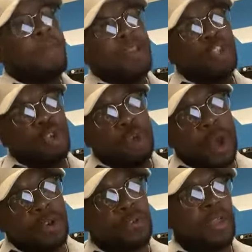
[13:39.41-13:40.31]
Make sure
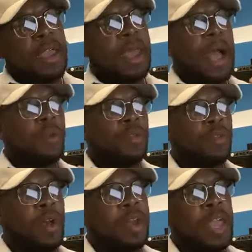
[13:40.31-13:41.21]
you understand how
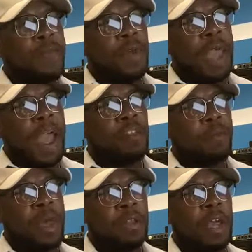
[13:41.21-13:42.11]
it's done, every
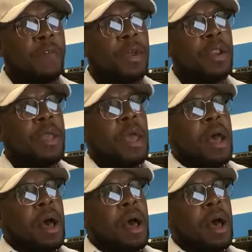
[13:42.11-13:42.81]
aspect of it.